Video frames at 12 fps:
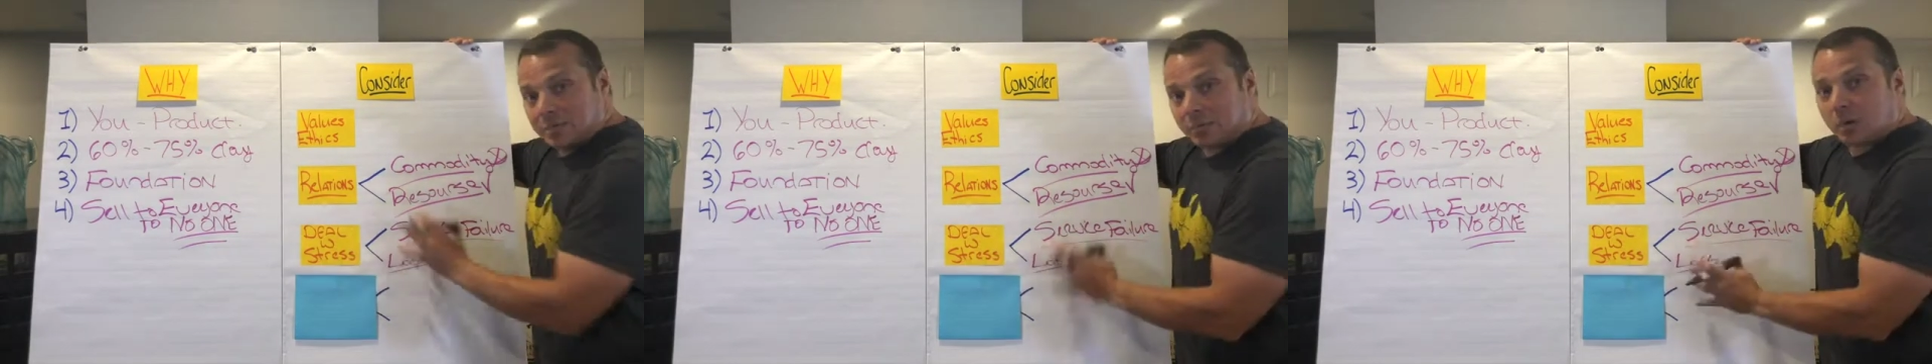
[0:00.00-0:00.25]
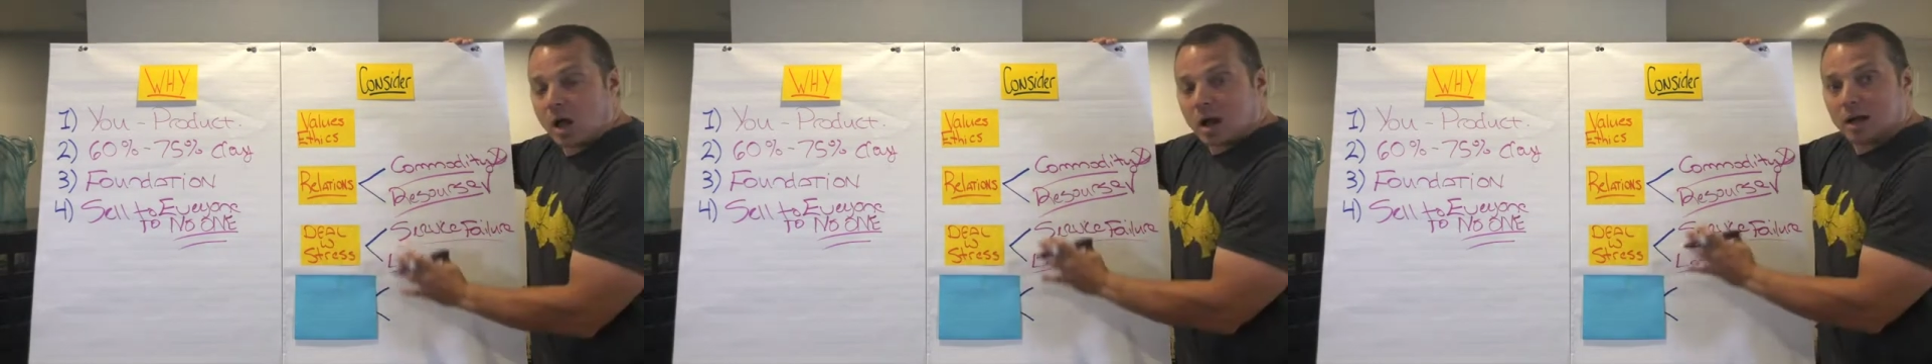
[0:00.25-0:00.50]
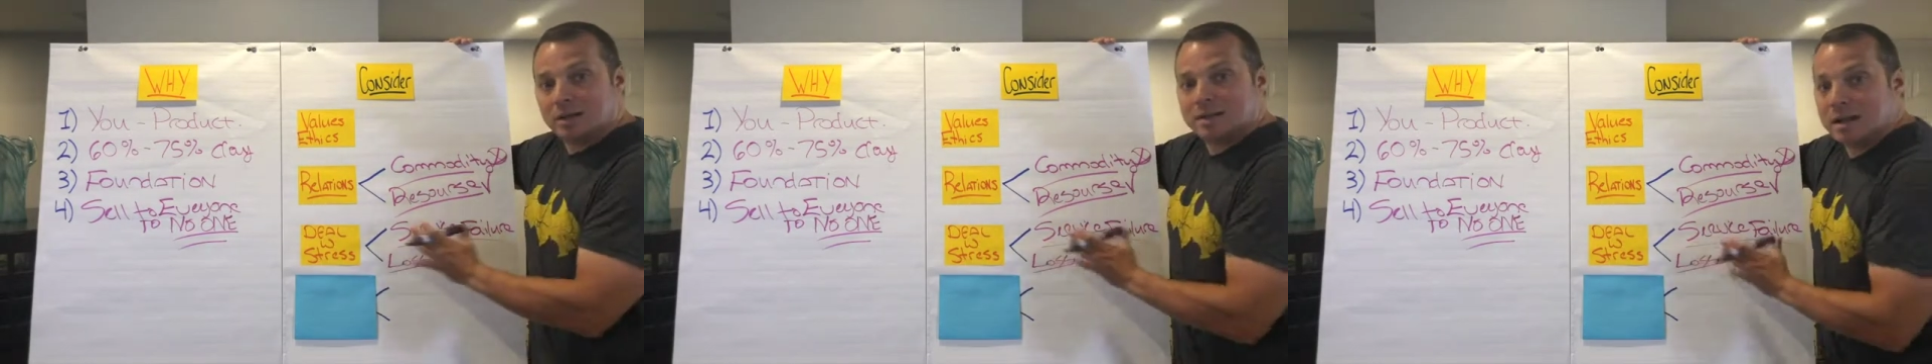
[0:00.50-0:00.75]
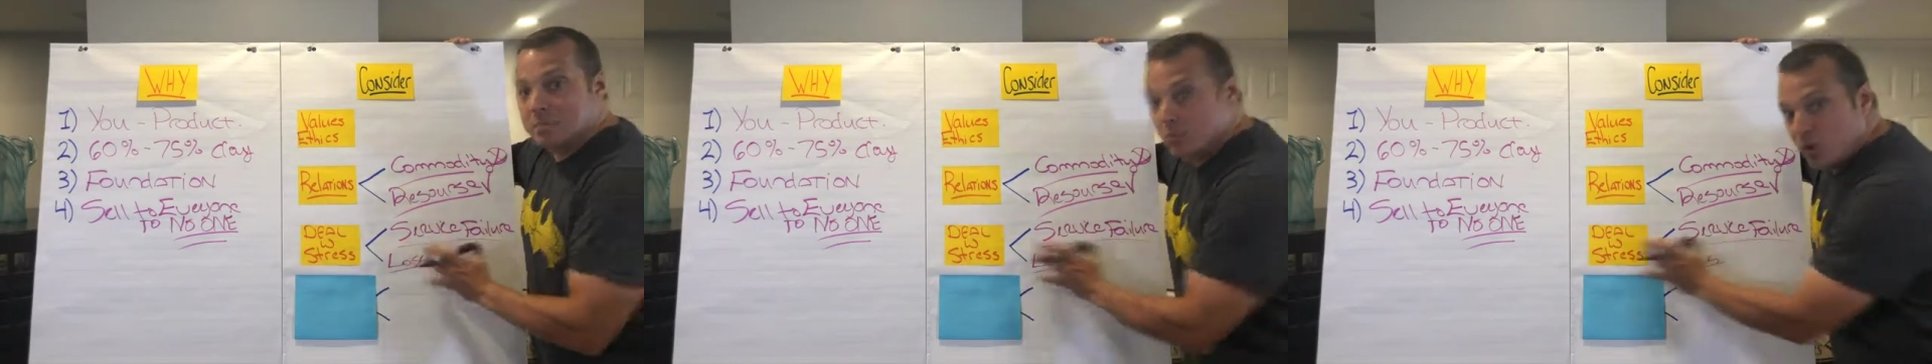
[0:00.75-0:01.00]
product
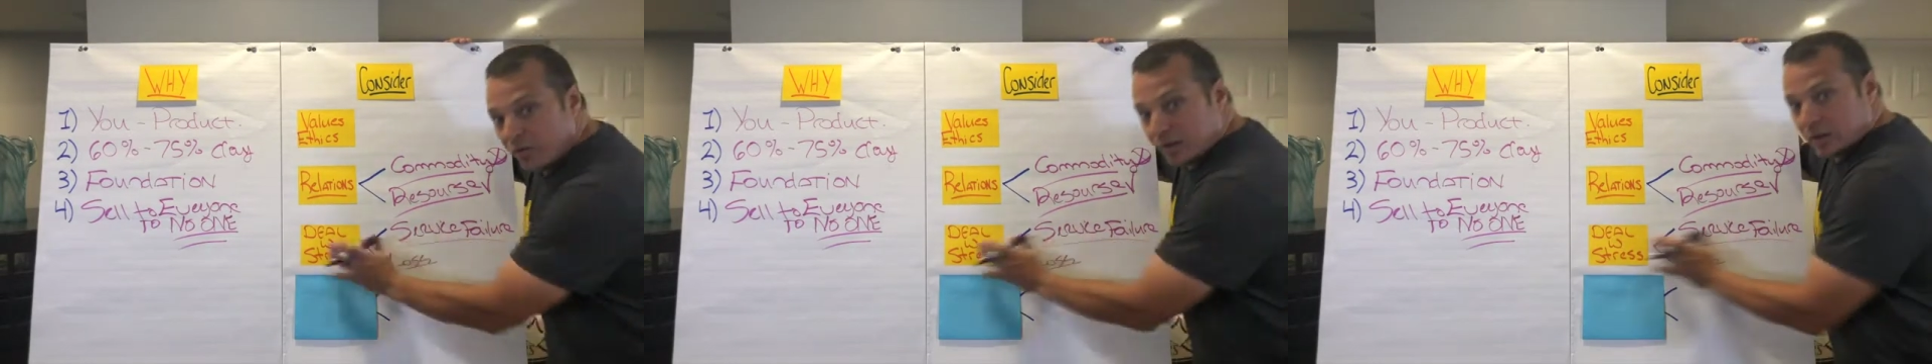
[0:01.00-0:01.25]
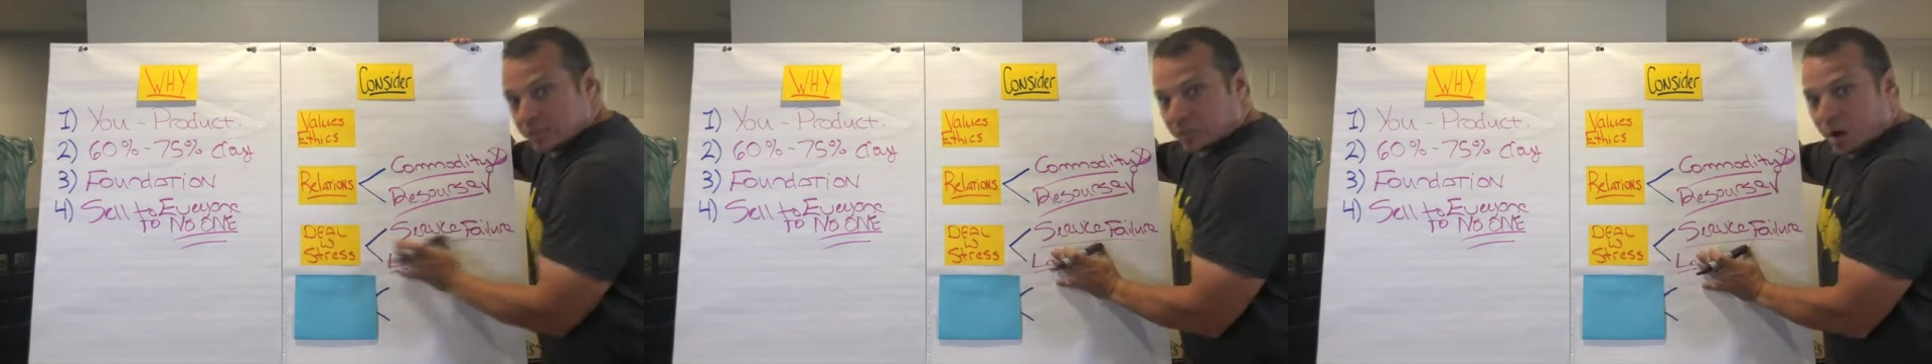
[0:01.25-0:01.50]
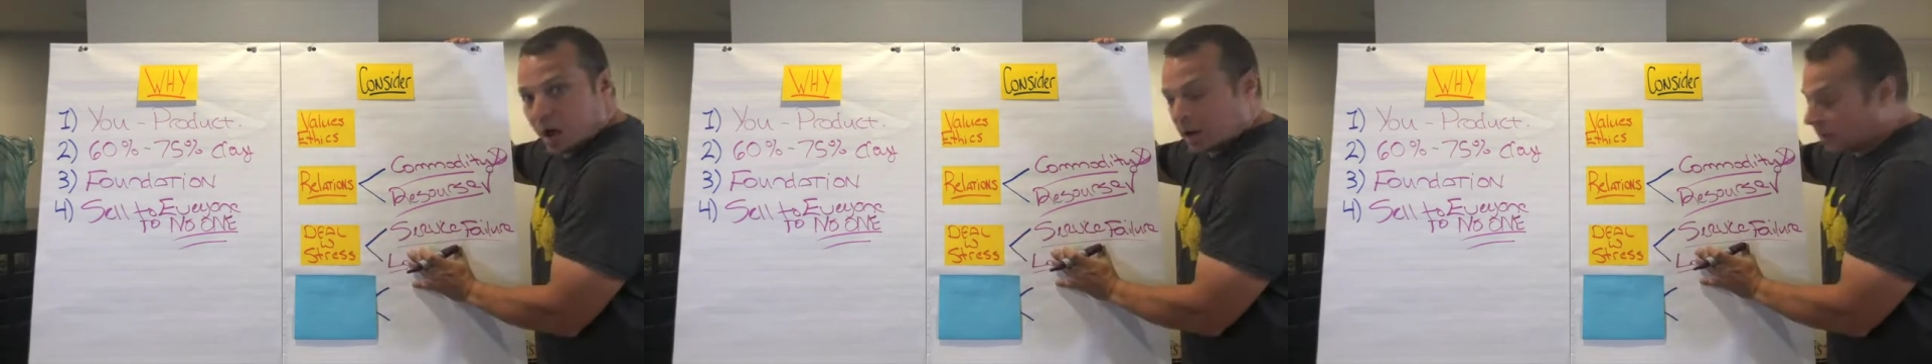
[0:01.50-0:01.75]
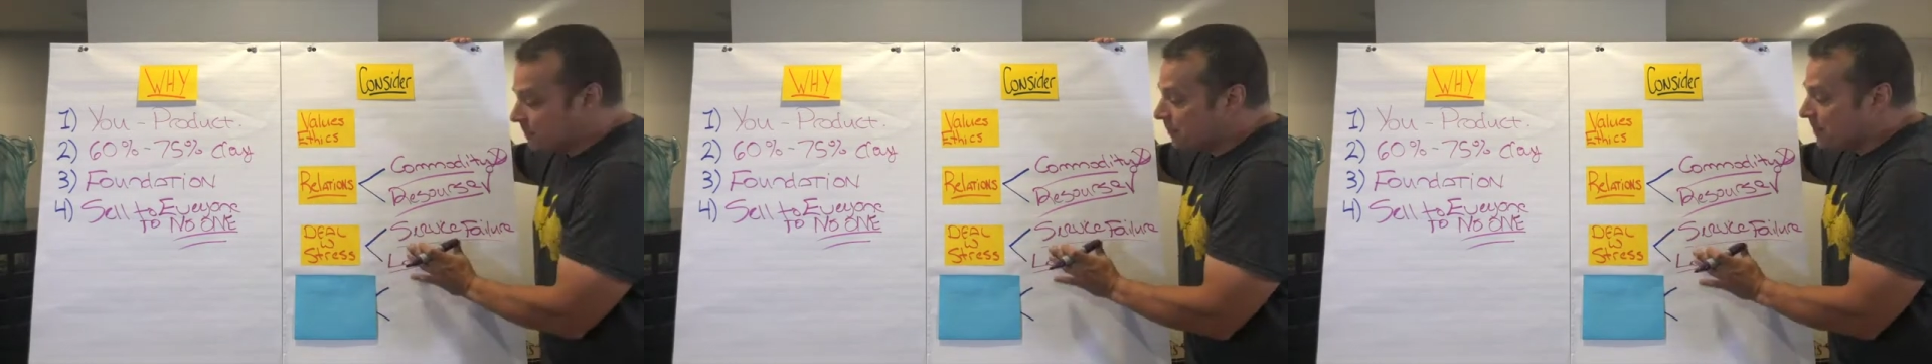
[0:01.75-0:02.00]
and moving the
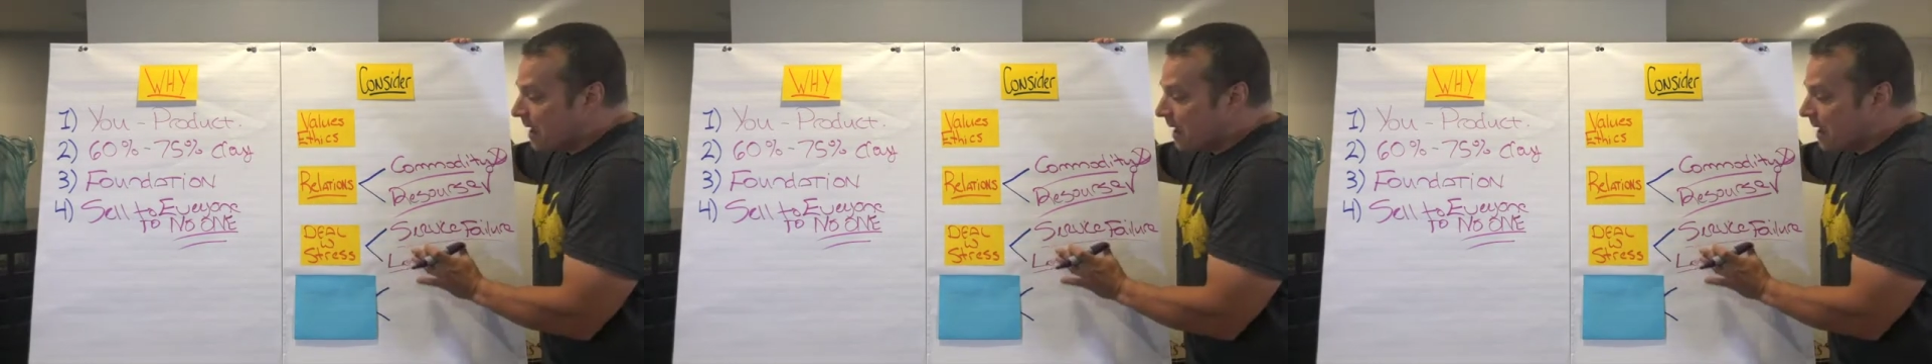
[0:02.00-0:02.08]
product.